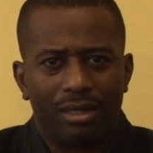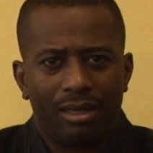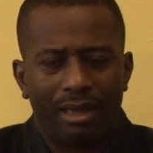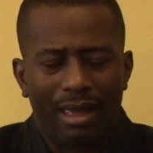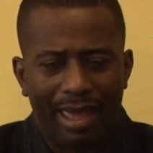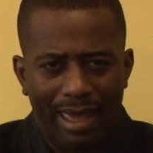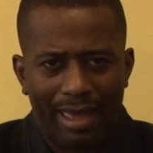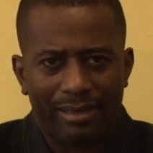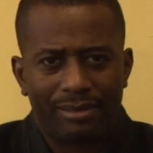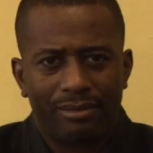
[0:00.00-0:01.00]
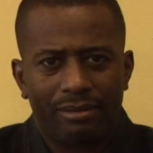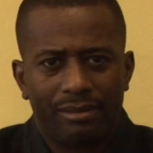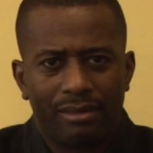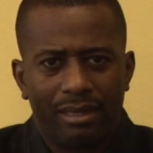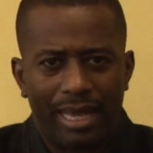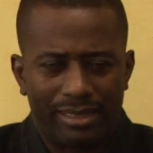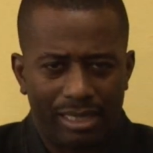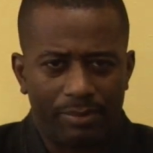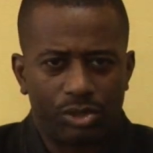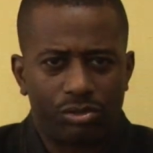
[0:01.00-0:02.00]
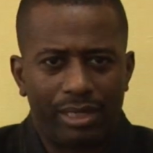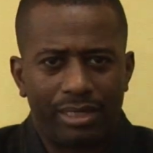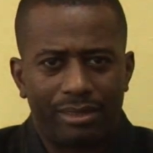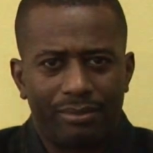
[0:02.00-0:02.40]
had and demonstrated.